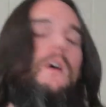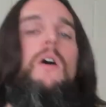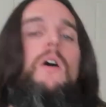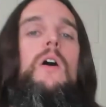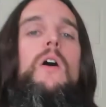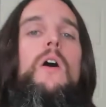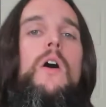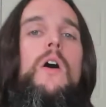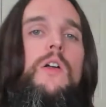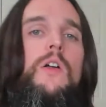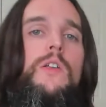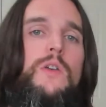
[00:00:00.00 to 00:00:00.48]

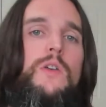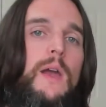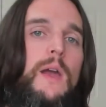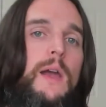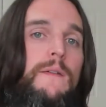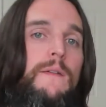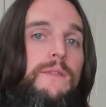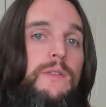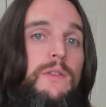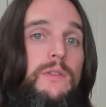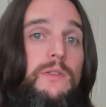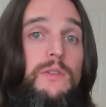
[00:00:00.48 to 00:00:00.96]
all you
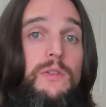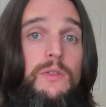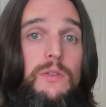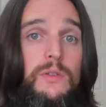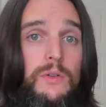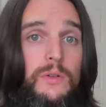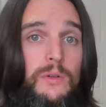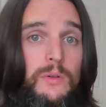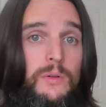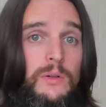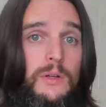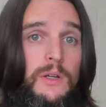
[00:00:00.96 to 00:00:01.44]
have to
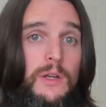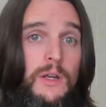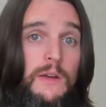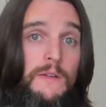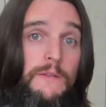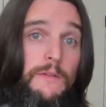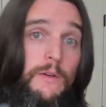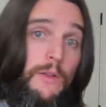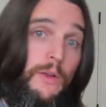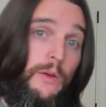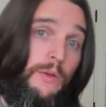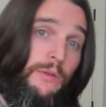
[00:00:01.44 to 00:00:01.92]
do
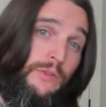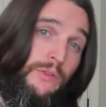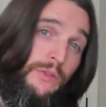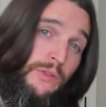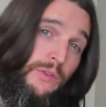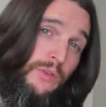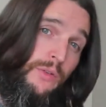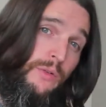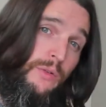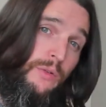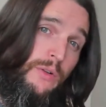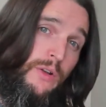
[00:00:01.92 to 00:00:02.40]
for those
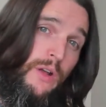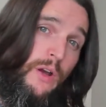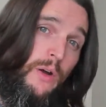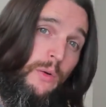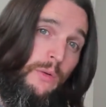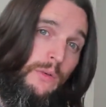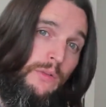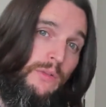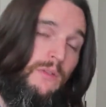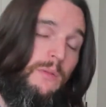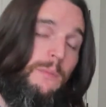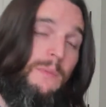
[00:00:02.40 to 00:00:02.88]
two
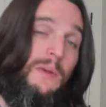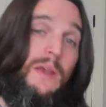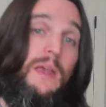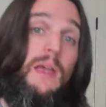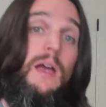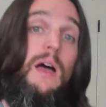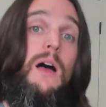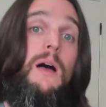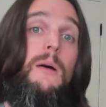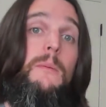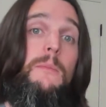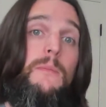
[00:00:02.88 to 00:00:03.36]
notes to
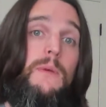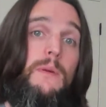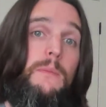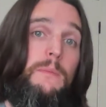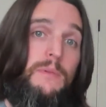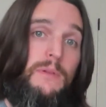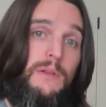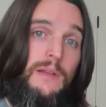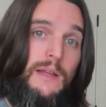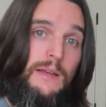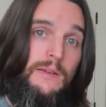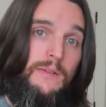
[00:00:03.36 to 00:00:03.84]
become
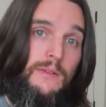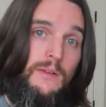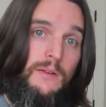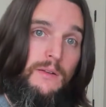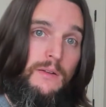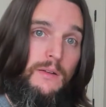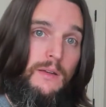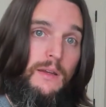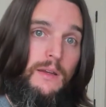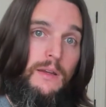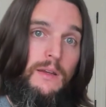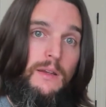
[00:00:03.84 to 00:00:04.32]

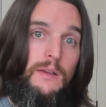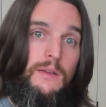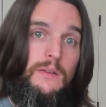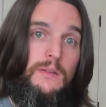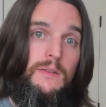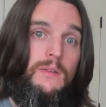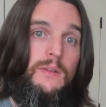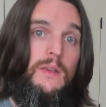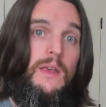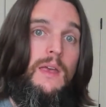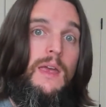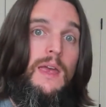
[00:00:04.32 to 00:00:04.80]
pleasant
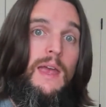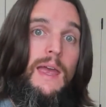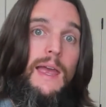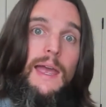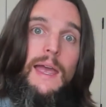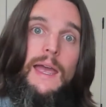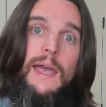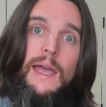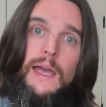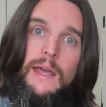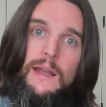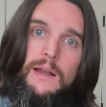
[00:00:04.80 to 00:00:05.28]
is
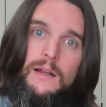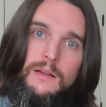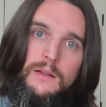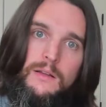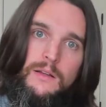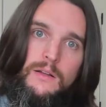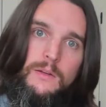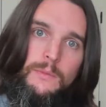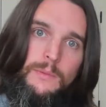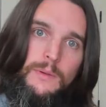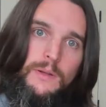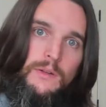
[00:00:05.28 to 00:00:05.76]
add a
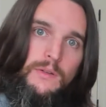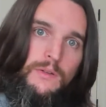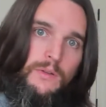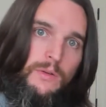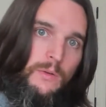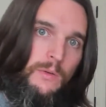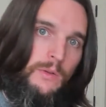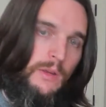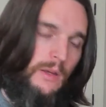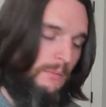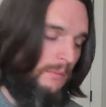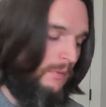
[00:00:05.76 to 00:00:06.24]
little bit
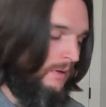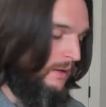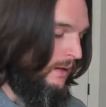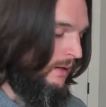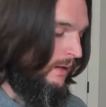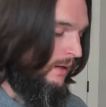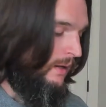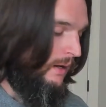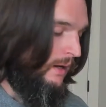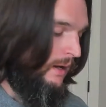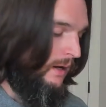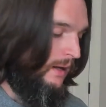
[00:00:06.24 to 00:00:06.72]
to them,
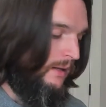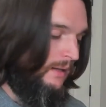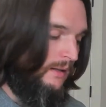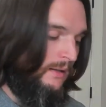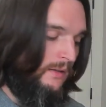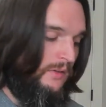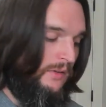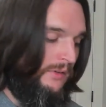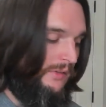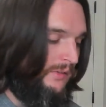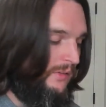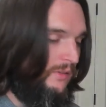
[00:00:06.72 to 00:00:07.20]

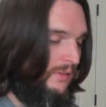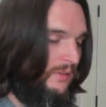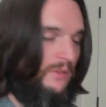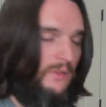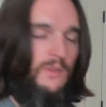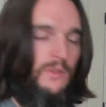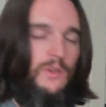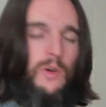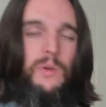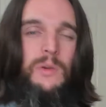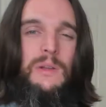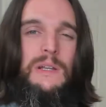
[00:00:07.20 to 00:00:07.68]
and just
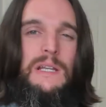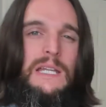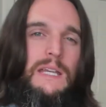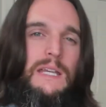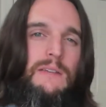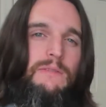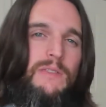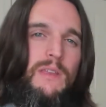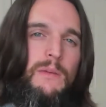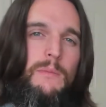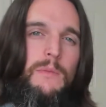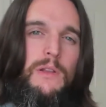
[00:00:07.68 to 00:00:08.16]
don't
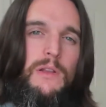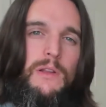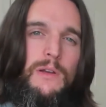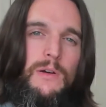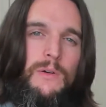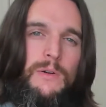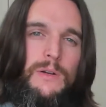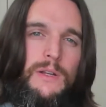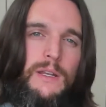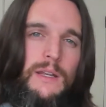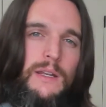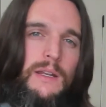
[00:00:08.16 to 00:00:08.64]
leave them
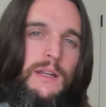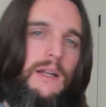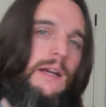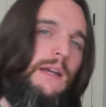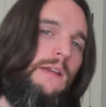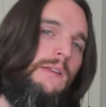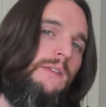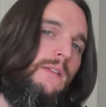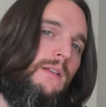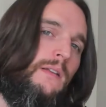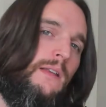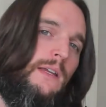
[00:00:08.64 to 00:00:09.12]
alone in
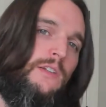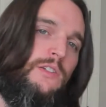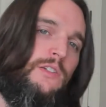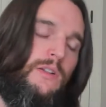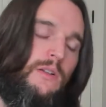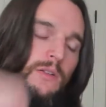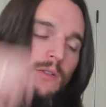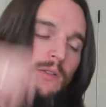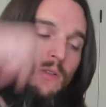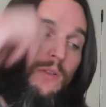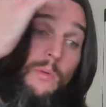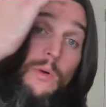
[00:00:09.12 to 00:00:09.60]

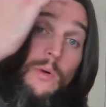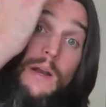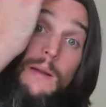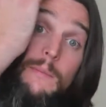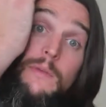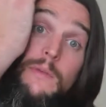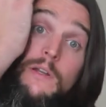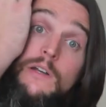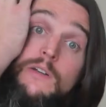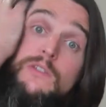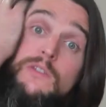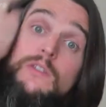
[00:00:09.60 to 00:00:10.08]
isolation. So what
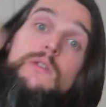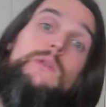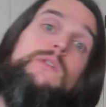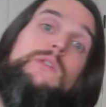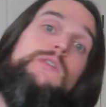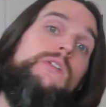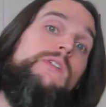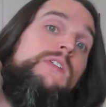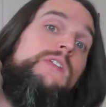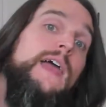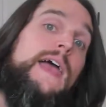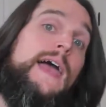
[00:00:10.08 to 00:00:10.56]
I'm going to do
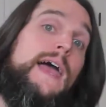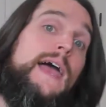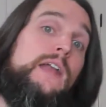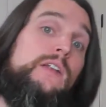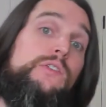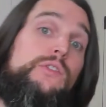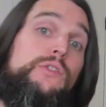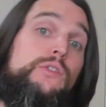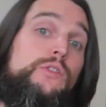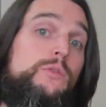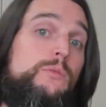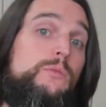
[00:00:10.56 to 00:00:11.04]
is just
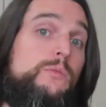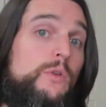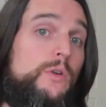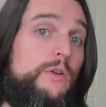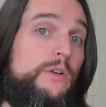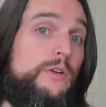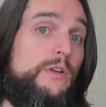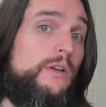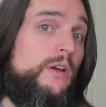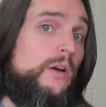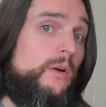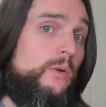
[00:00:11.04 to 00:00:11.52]
add two
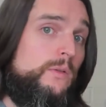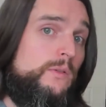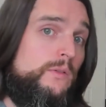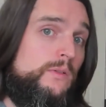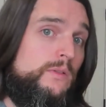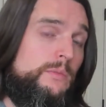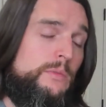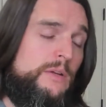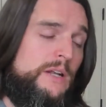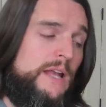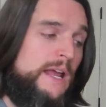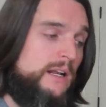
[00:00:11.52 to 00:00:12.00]
more
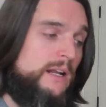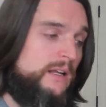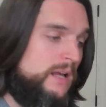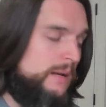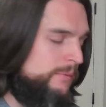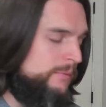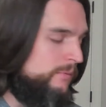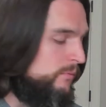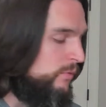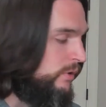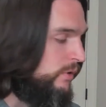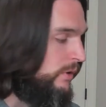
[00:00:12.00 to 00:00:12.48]
notes. I'm going to add a
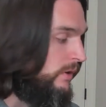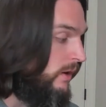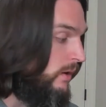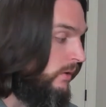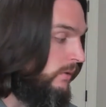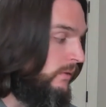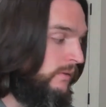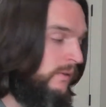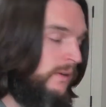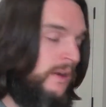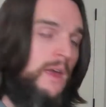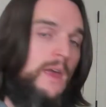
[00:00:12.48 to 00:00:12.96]
couple more
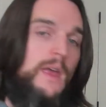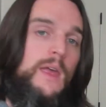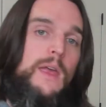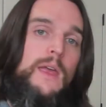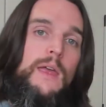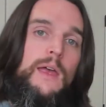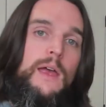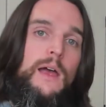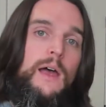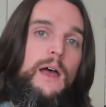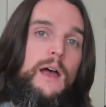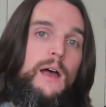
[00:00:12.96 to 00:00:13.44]
notes.
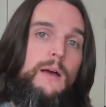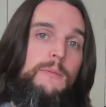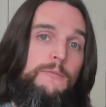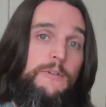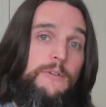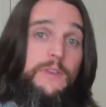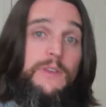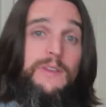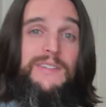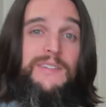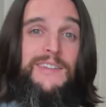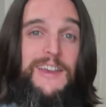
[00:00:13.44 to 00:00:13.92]

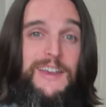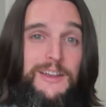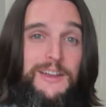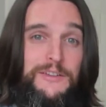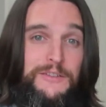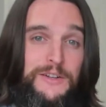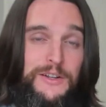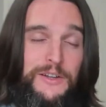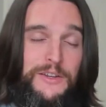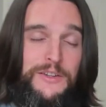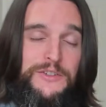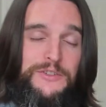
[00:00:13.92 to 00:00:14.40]
For the sake
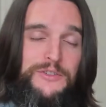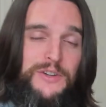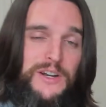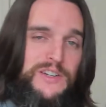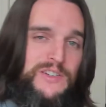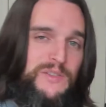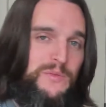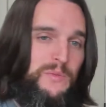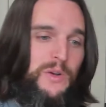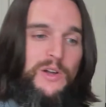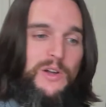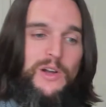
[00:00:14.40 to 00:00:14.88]
of an
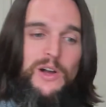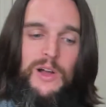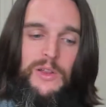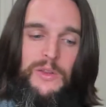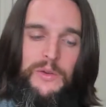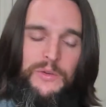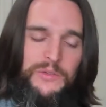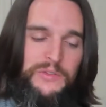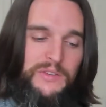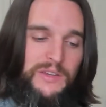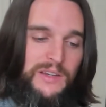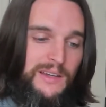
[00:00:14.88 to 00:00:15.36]
illustration, we'll call
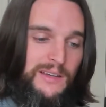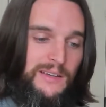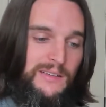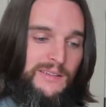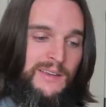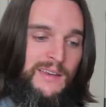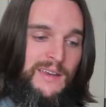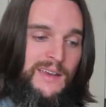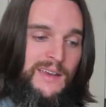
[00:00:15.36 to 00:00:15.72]
those things